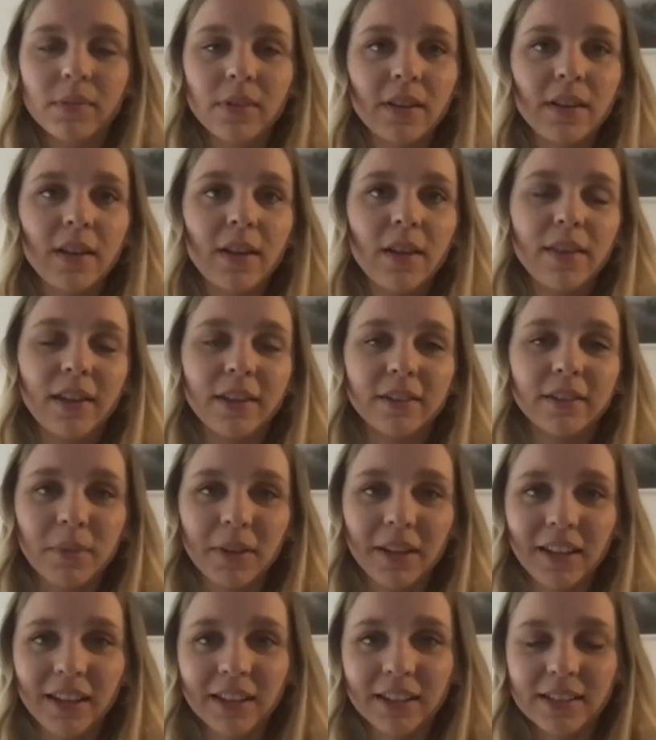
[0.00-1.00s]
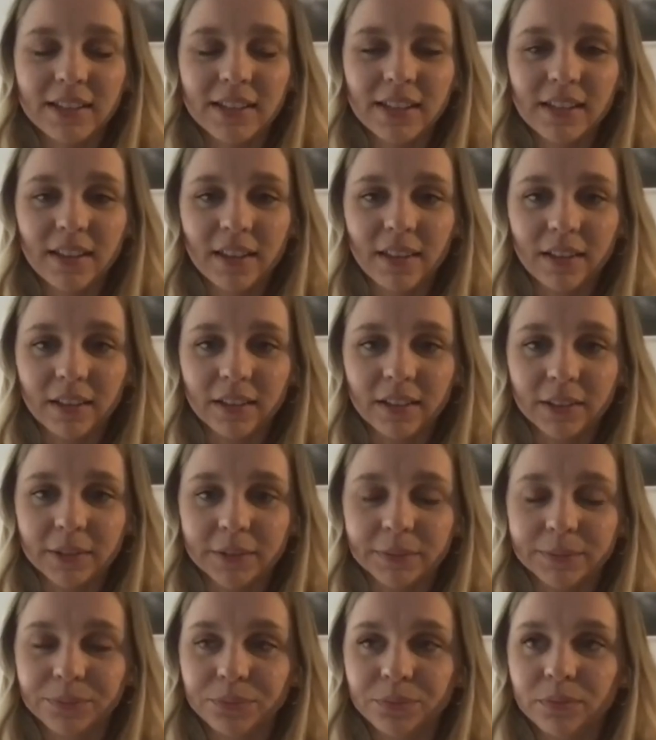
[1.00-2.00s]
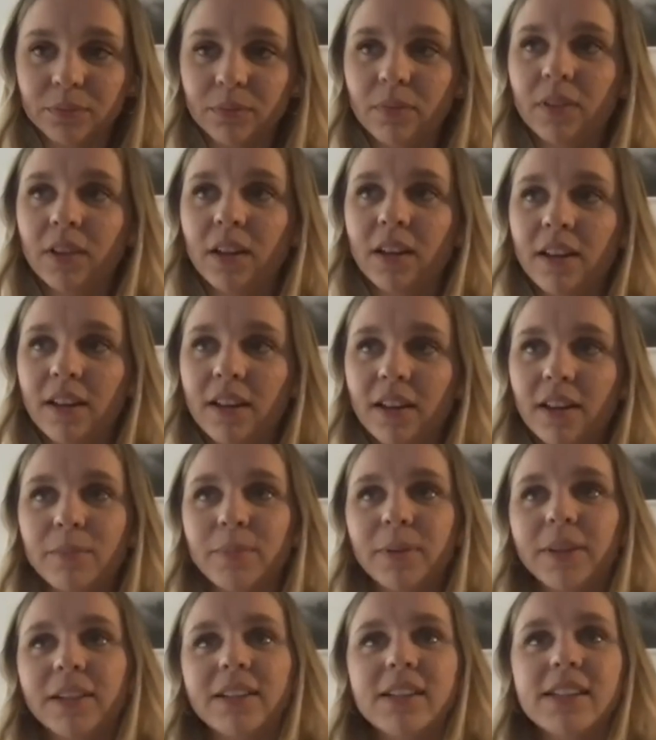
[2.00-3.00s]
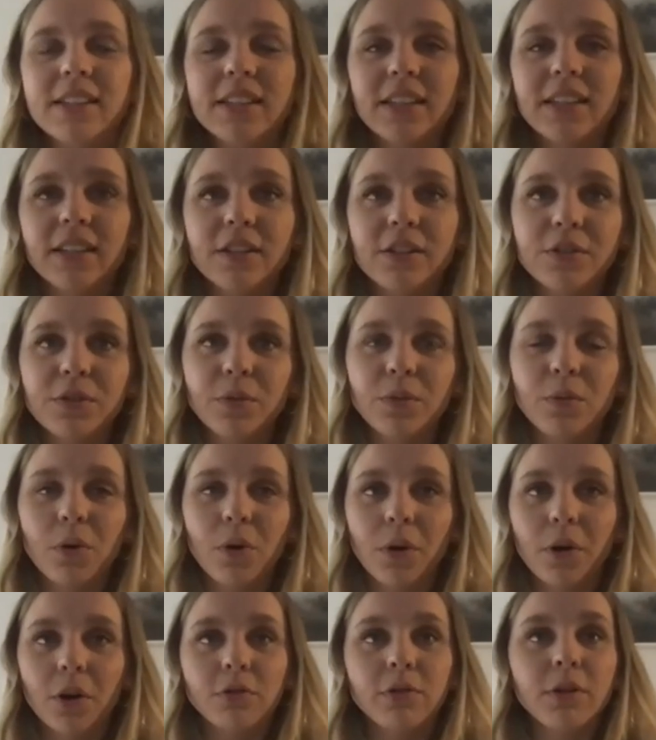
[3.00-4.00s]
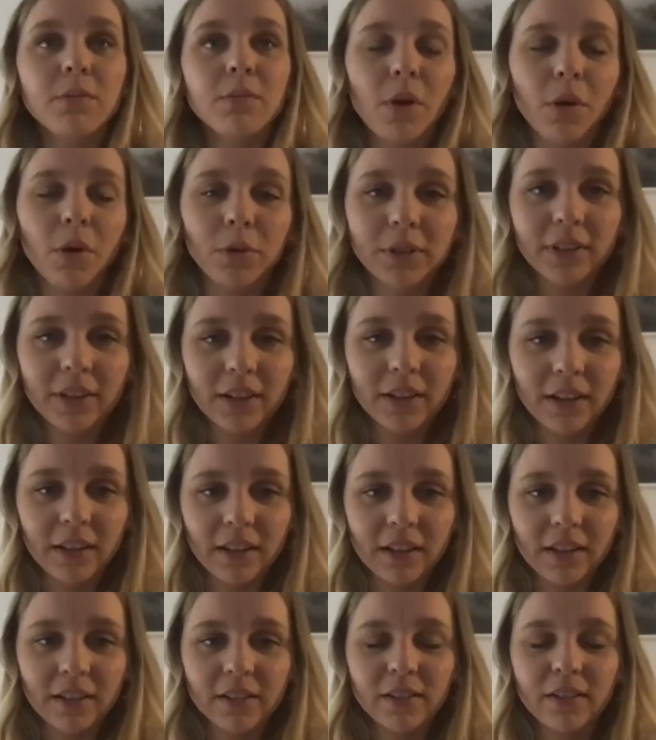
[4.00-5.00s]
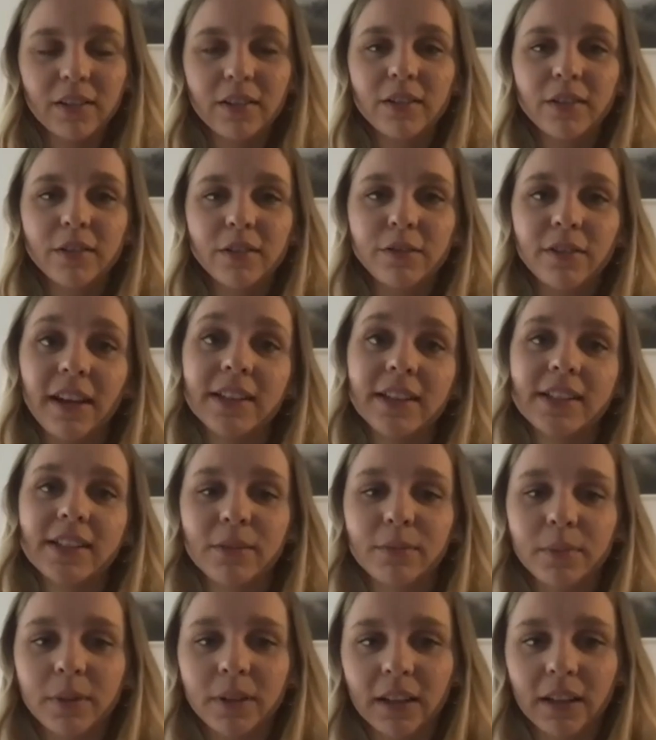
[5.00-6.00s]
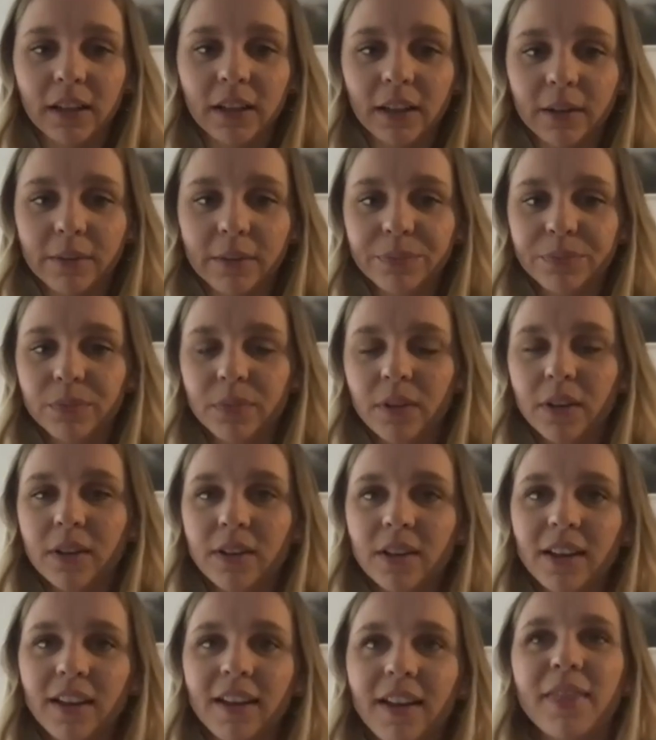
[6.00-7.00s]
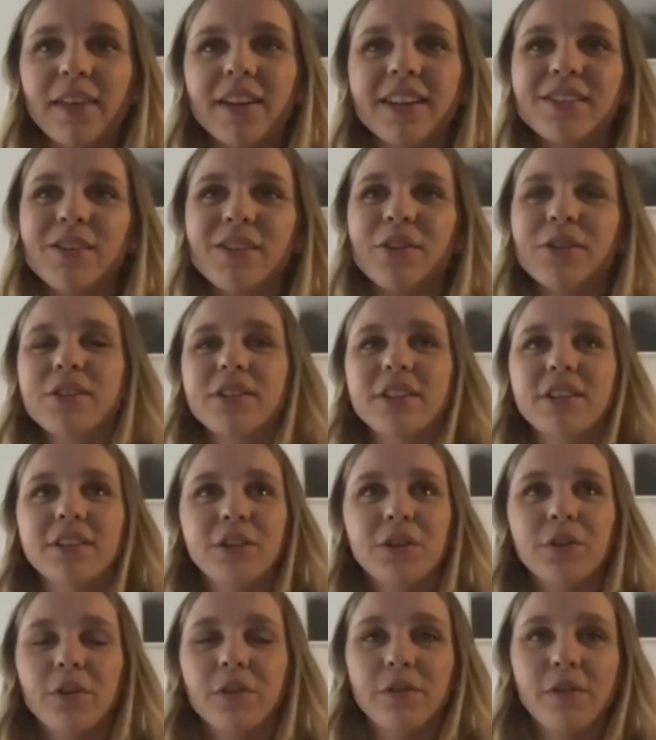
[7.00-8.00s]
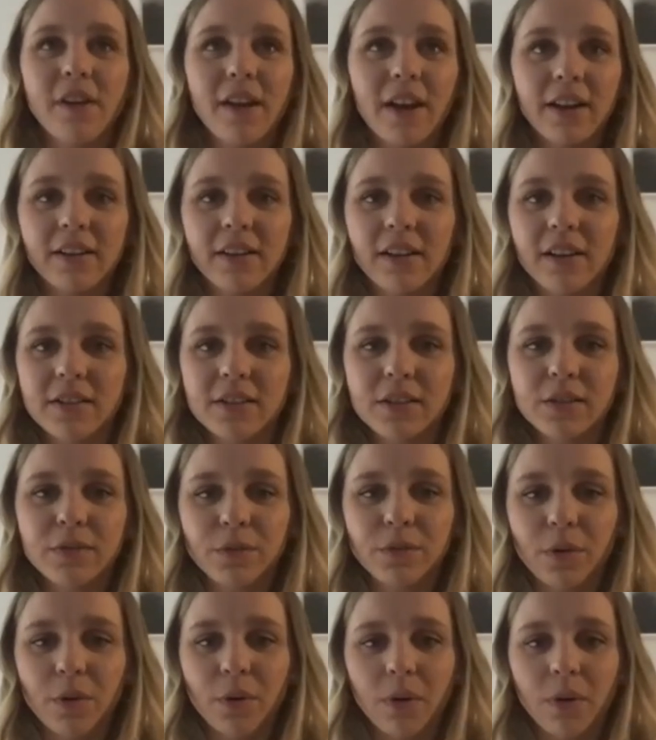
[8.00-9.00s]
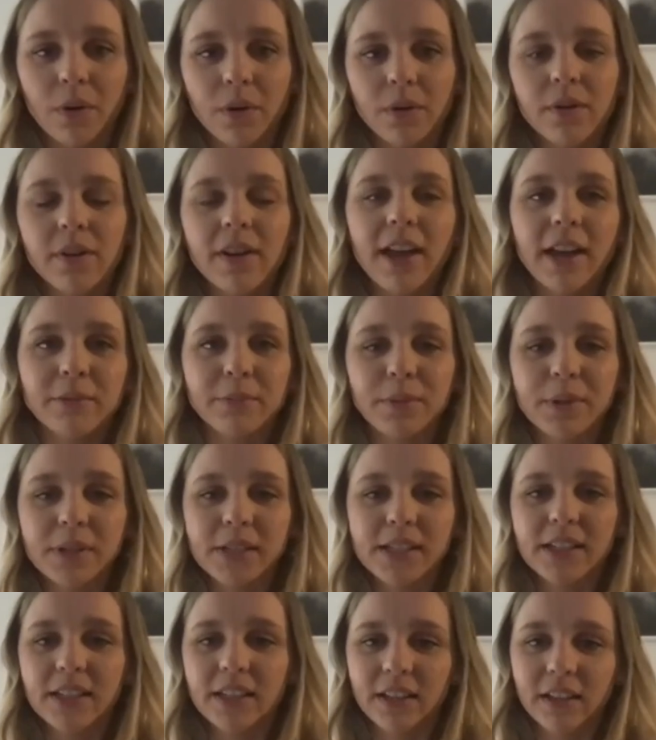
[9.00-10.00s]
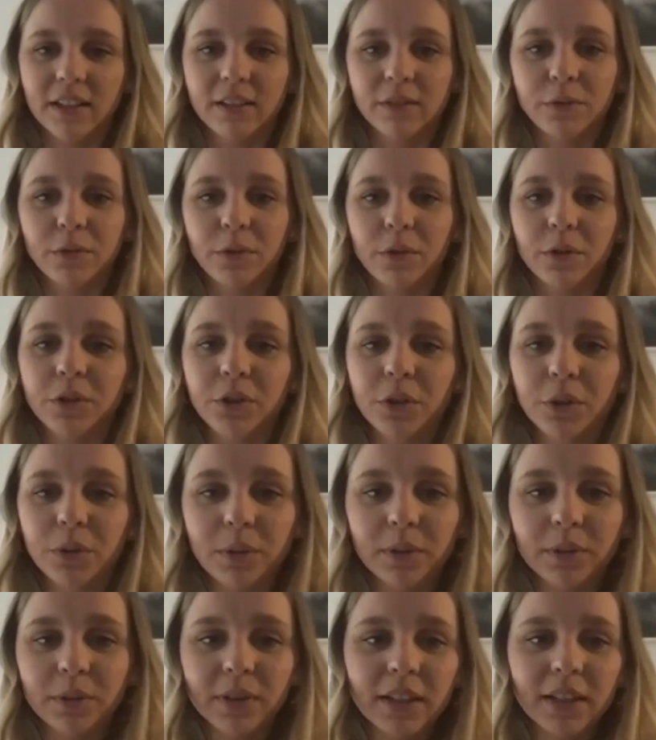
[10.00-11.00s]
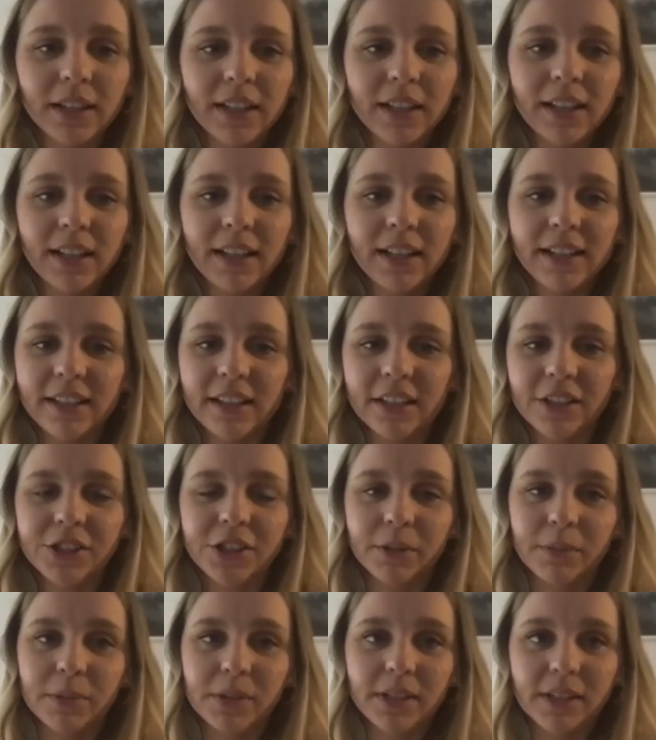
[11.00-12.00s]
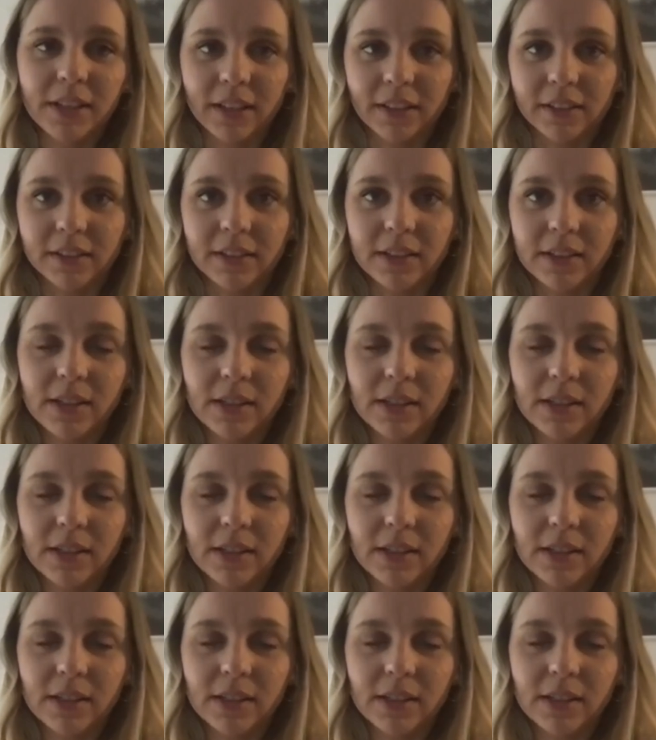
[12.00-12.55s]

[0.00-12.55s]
That means the ability to work remotely, flexibly, and there's also a new awareness for empathy and for new leadership skills.